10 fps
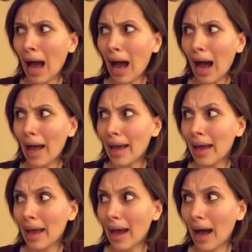
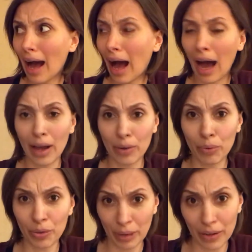I
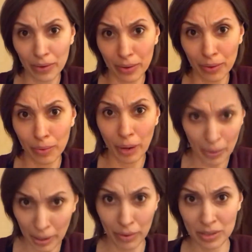would way
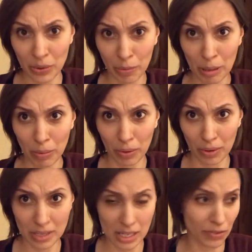rather deal with people
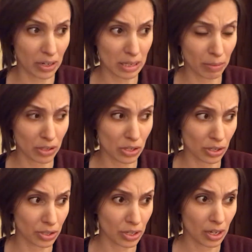because as far as I'm
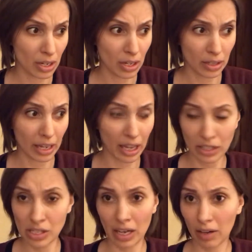concerned, like
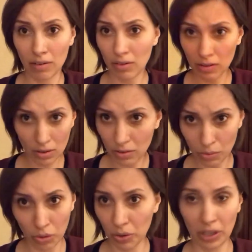it's like
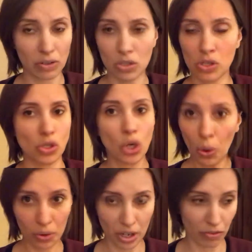we're like just
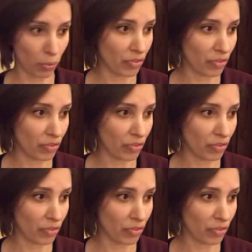totally different.